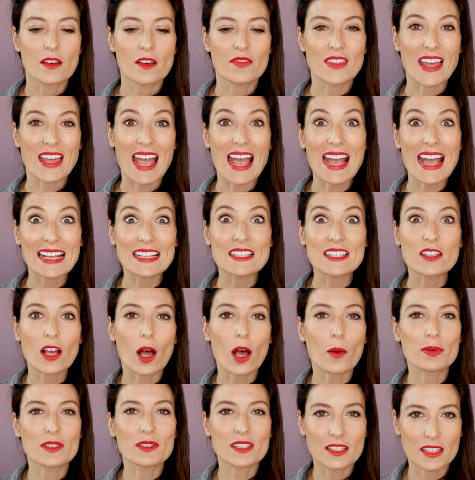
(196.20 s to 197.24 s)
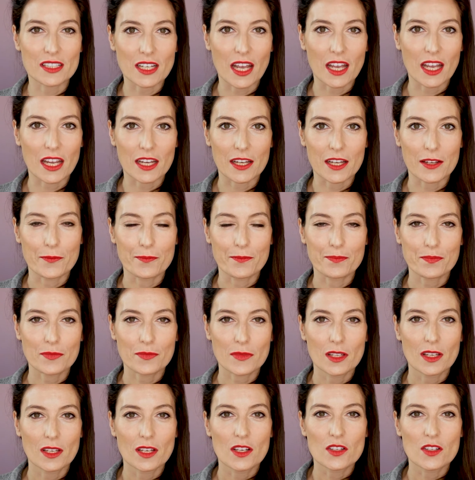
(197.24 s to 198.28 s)
the heads up today.
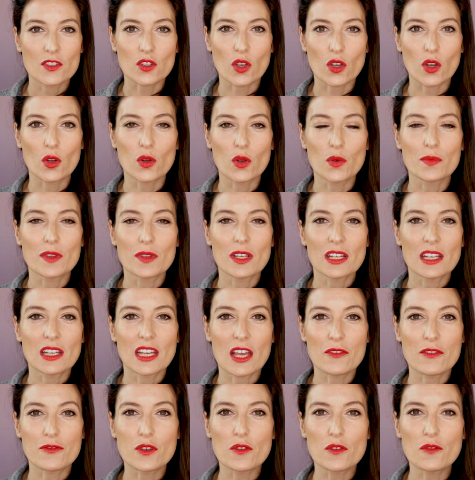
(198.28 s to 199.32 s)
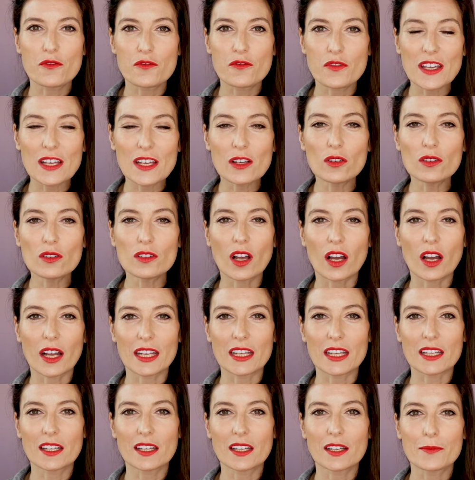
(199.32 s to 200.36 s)
So if you feel
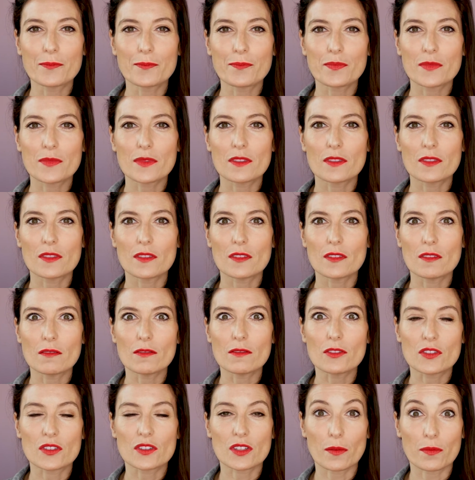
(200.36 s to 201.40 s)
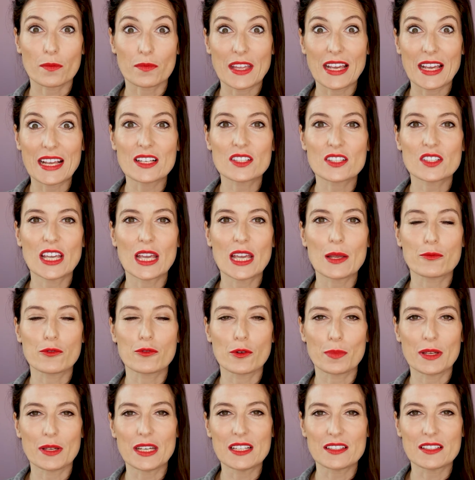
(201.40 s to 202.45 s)
like so things keep
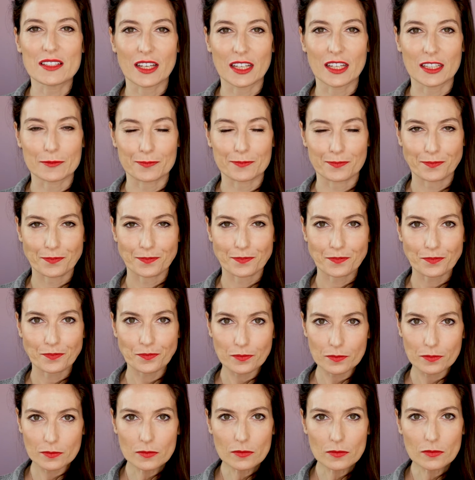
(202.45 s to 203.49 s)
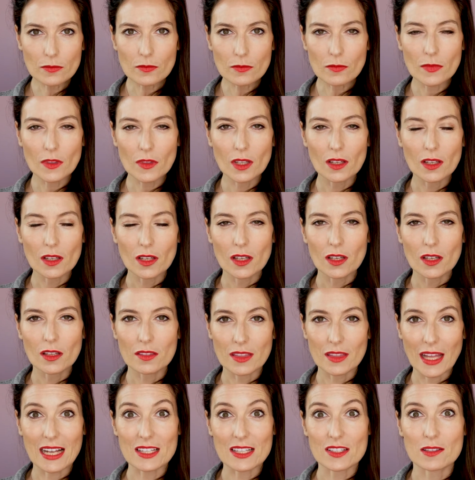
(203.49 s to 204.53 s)
repeating,
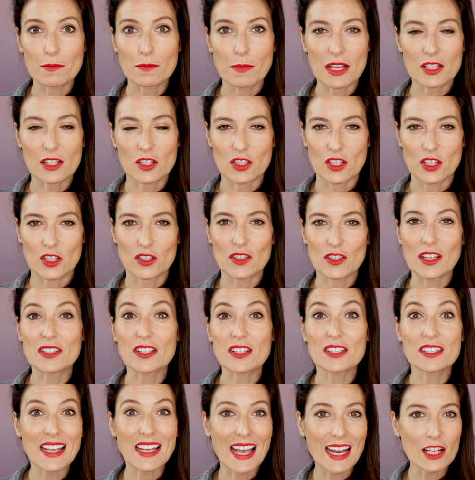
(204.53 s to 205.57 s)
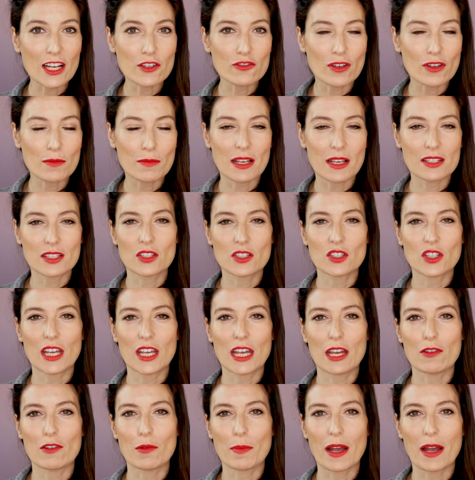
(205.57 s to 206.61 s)
that's a message. There's a secondary message
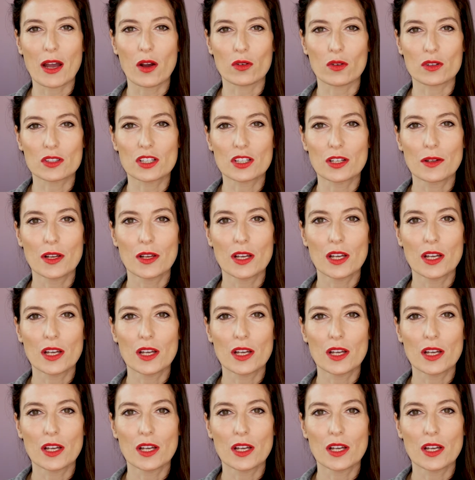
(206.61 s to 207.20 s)
here about